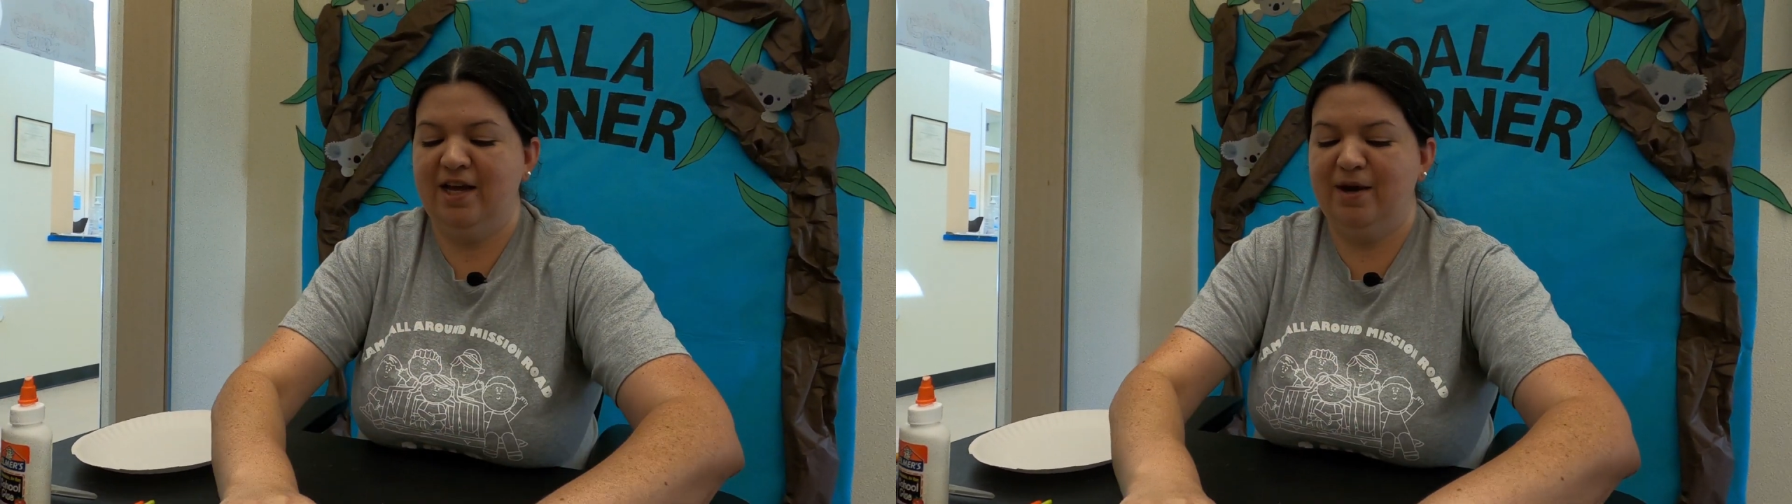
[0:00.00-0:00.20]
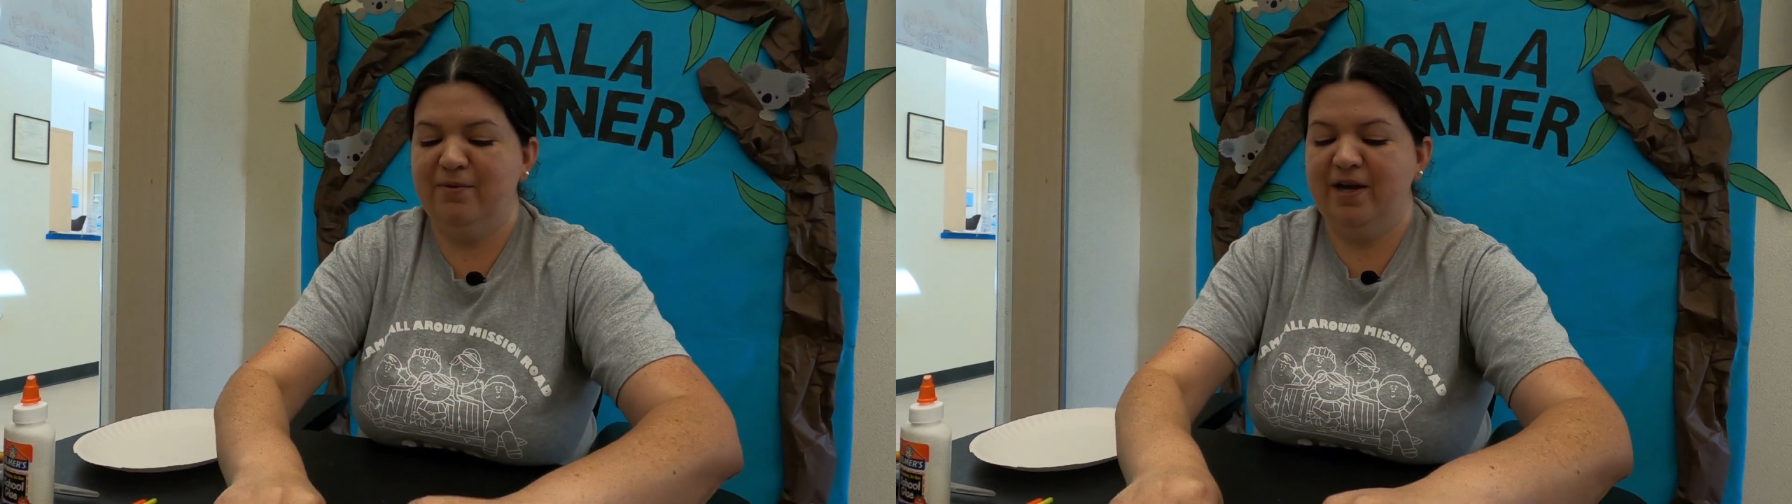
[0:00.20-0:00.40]

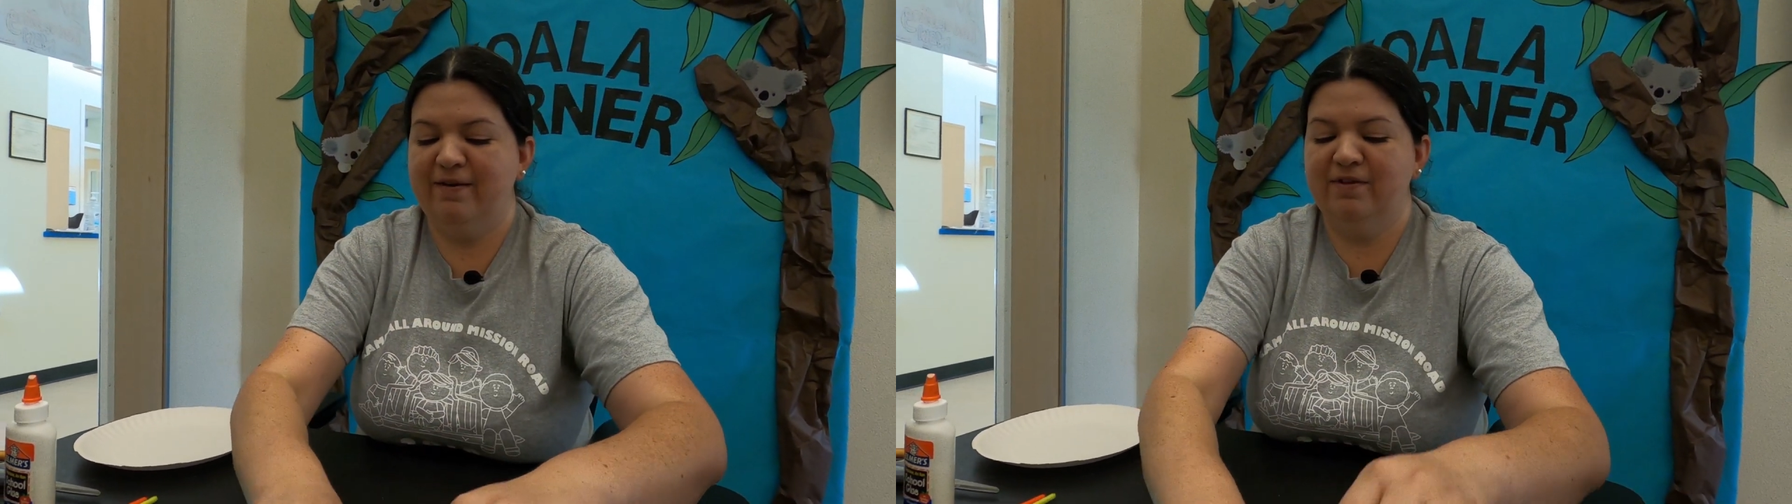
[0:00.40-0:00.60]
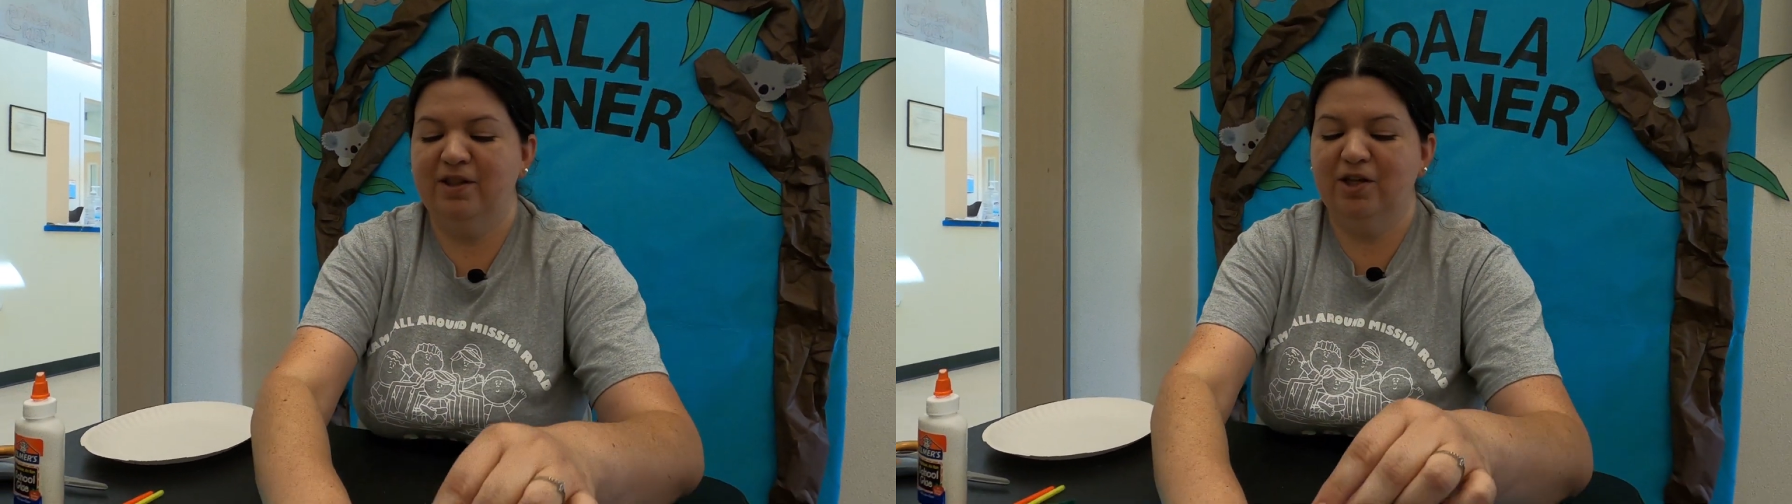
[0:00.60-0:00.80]
and we
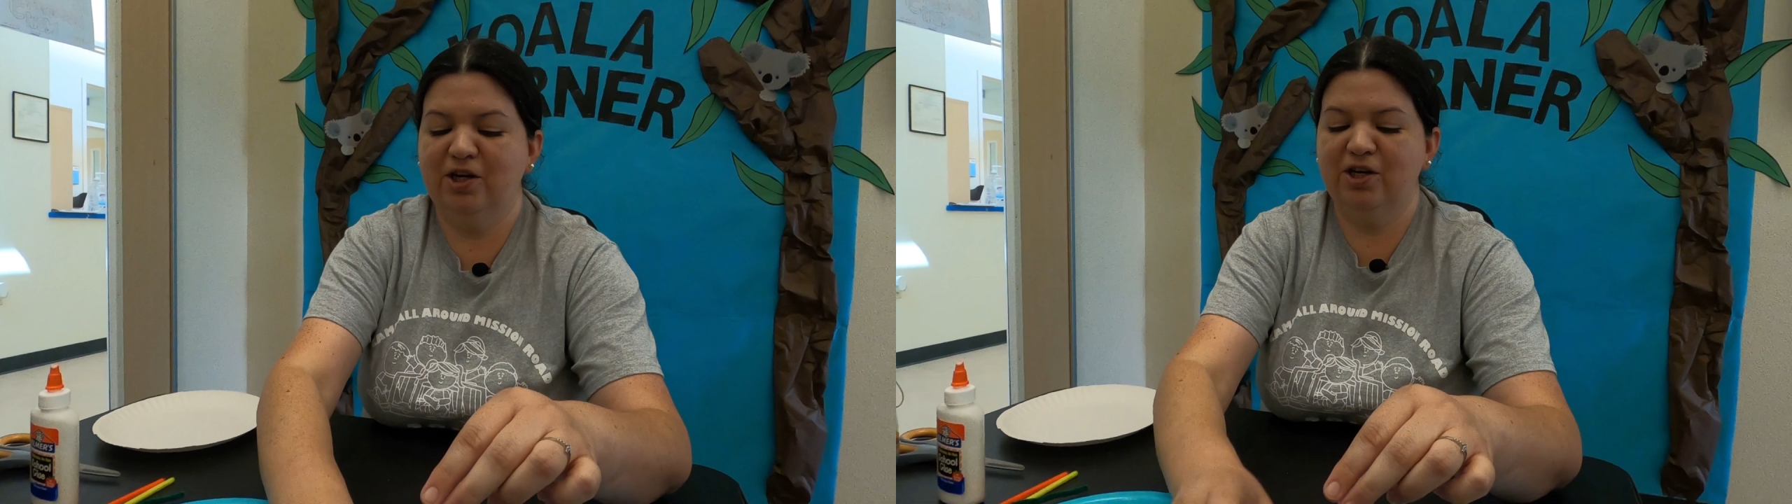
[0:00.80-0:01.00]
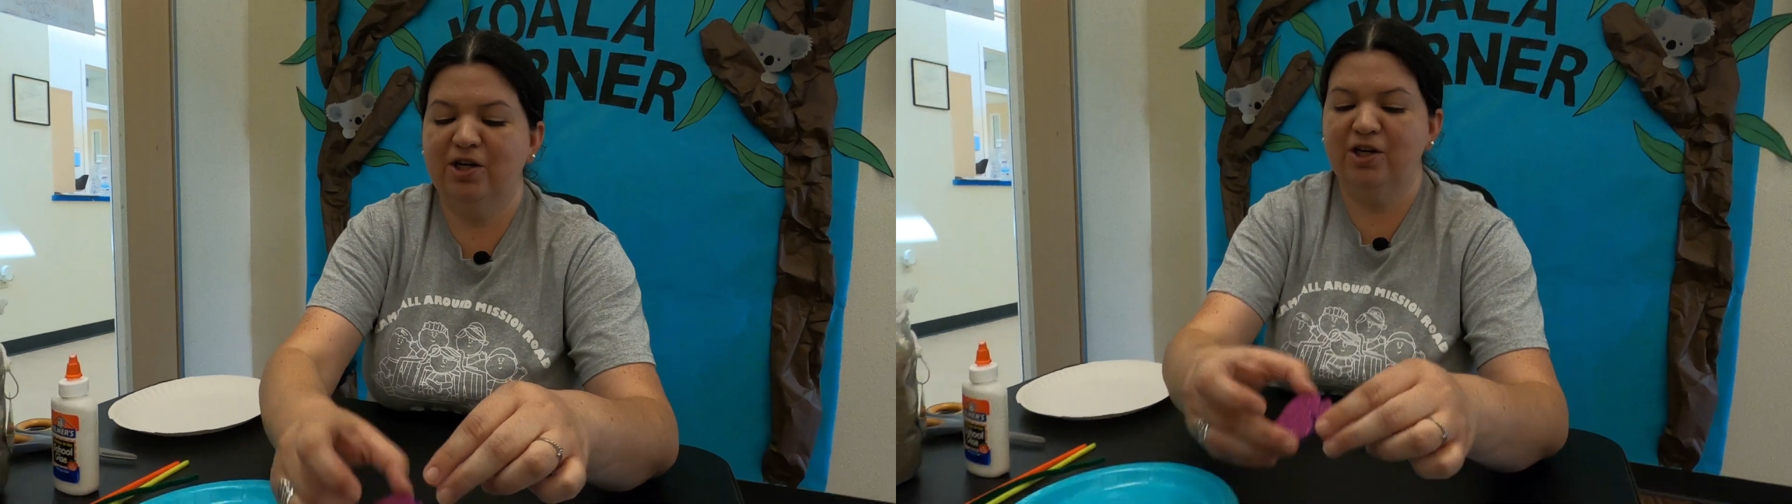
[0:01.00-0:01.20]
have a
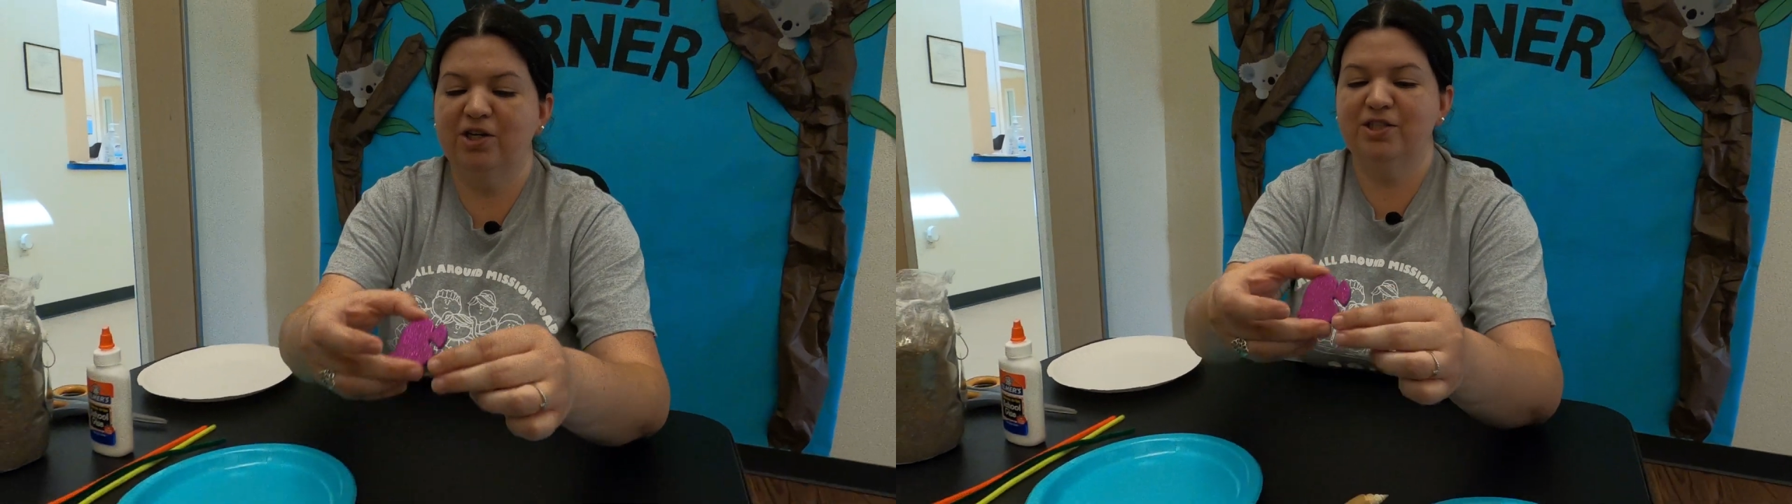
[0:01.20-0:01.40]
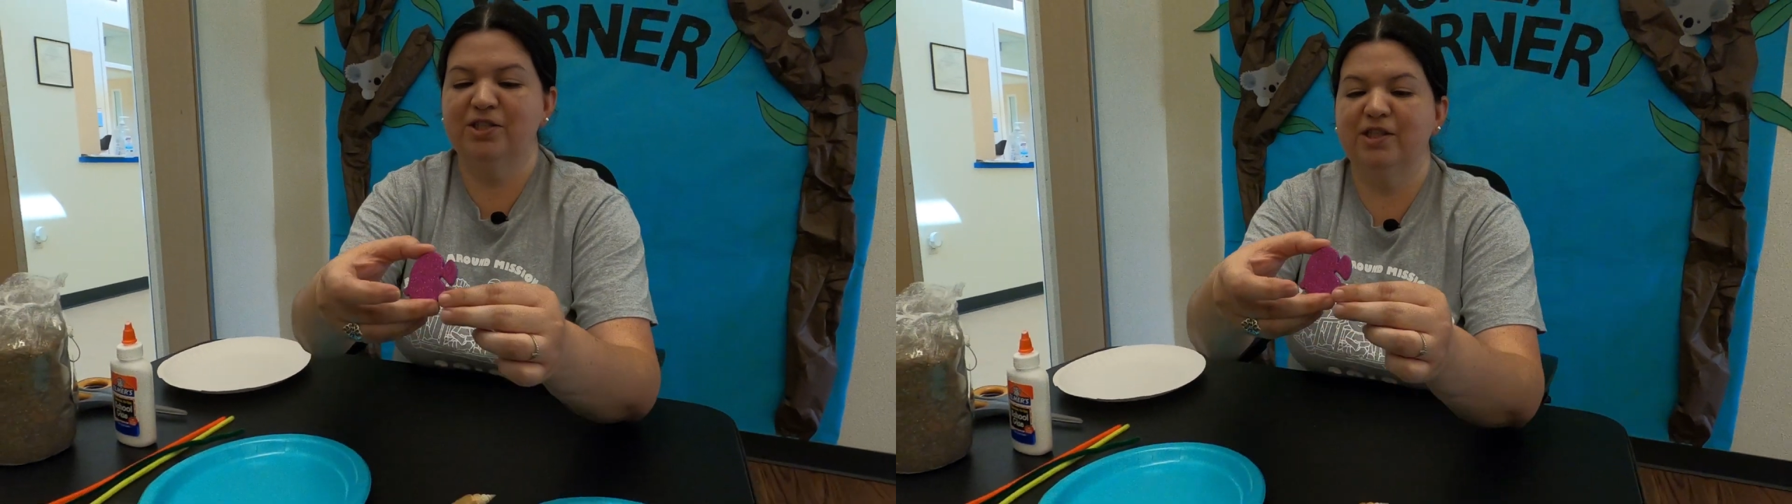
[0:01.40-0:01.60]
large